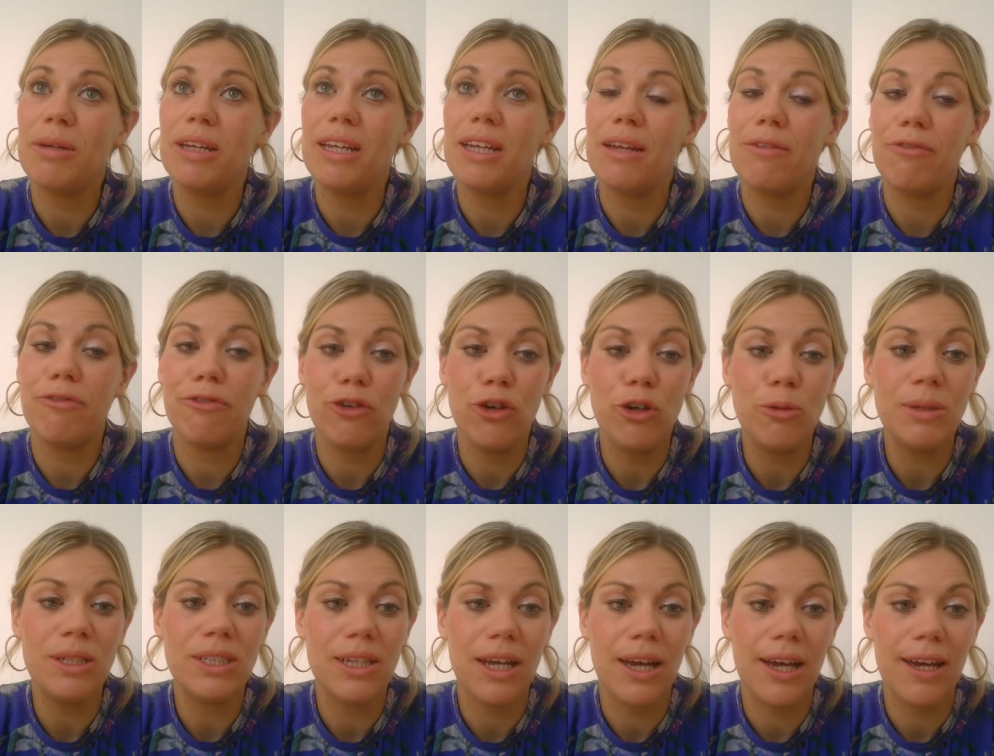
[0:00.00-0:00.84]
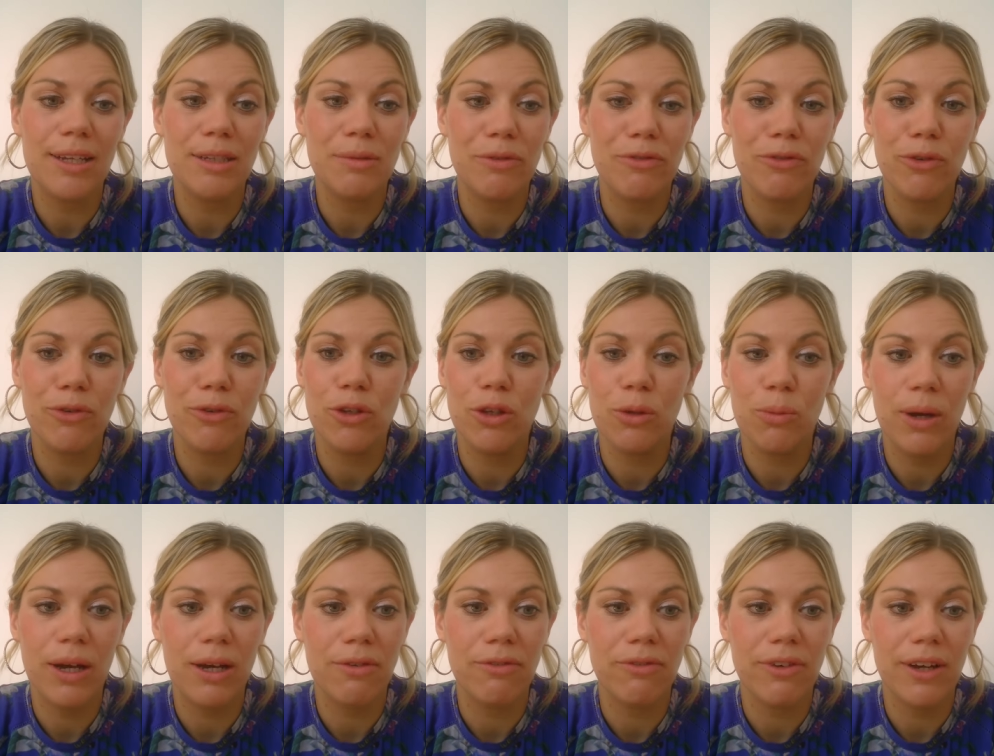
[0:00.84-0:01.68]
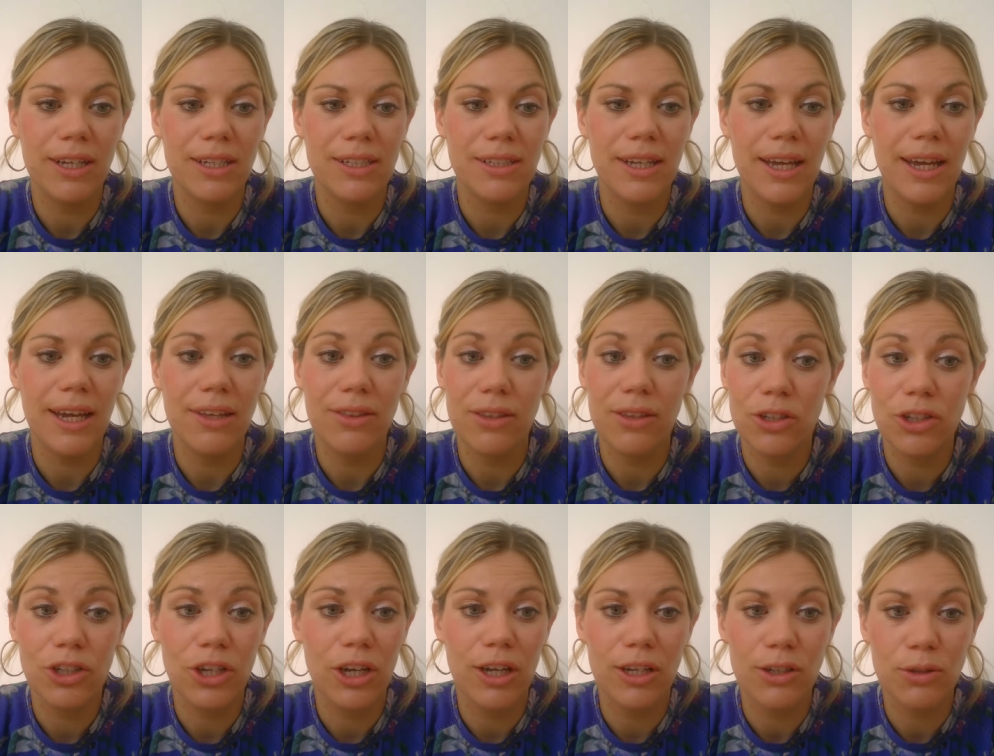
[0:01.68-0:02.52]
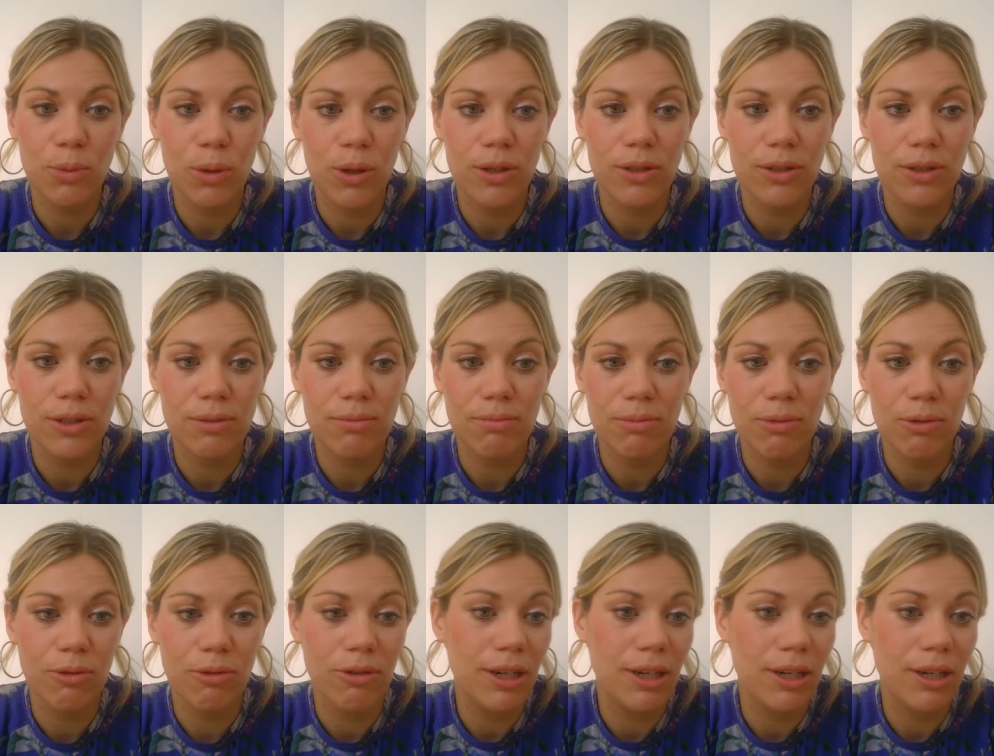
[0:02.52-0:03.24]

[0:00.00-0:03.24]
I mean, in former times, before the welfare state, the church was,